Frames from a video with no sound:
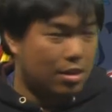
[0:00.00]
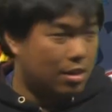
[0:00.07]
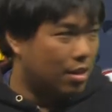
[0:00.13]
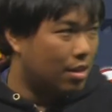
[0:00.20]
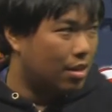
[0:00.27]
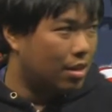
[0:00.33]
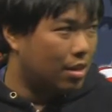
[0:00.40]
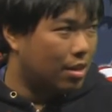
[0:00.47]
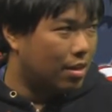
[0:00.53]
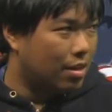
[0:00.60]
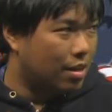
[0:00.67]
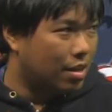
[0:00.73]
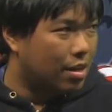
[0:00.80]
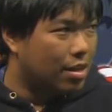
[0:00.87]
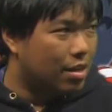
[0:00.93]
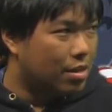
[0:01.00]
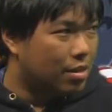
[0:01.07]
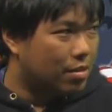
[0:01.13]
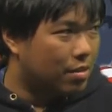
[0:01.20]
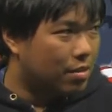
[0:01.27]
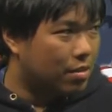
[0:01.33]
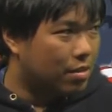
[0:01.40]

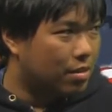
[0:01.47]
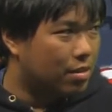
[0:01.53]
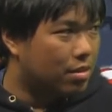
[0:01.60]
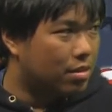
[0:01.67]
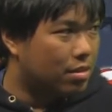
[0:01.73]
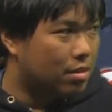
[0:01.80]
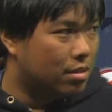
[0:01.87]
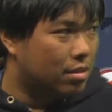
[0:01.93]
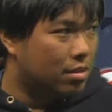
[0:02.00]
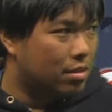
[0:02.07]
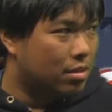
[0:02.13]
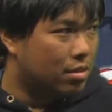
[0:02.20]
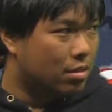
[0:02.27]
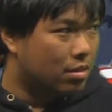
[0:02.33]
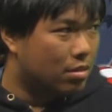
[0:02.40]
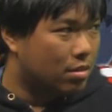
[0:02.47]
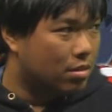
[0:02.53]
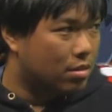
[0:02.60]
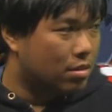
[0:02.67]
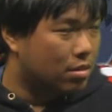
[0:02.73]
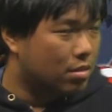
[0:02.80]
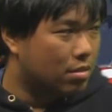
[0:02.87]

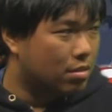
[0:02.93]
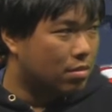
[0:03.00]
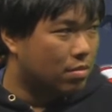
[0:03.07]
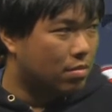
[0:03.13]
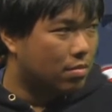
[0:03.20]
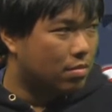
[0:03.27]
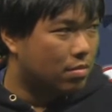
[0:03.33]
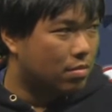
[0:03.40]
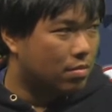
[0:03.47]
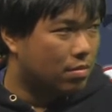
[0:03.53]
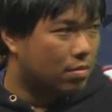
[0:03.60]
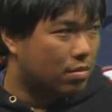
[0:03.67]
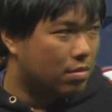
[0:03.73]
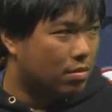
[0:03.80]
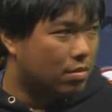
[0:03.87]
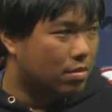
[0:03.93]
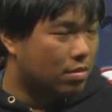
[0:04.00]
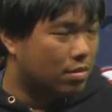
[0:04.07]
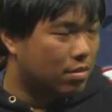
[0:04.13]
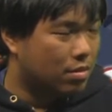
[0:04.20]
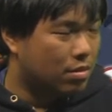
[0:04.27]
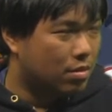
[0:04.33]

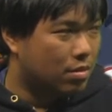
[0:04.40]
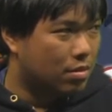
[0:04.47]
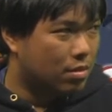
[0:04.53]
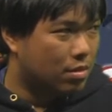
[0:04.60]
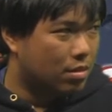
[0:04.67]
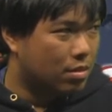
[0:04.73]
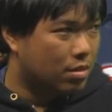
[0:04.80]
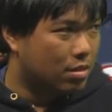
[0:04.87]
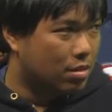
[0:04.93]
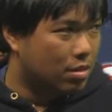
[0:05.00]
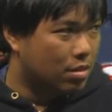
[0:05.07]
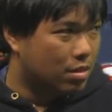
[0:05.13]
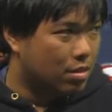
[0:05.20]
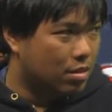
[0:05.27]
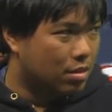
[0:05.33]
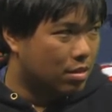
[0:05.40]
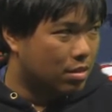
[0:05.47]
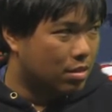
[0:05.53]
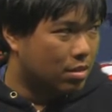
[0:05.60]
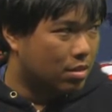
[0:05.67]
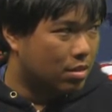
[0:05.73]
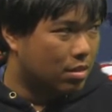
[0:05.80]

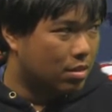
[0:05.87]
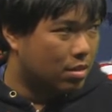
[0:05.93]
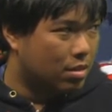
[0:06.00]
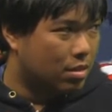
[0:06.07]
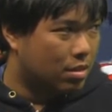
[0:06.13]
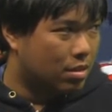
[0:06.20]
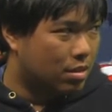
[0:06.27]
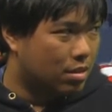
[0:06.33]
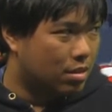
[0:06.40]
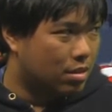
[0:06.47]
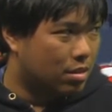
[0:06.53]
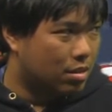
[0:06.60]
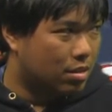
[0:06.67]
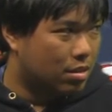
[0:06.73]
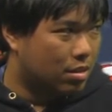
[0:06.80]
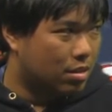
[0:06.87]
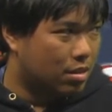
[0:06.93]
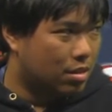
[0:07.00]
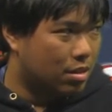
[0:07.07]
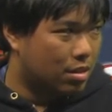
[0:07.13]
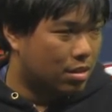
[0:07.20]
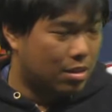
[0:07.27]

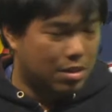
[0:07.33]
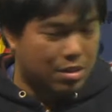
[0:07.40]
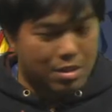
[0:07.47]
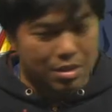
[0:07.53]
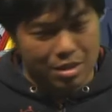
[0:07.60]
(not speaking)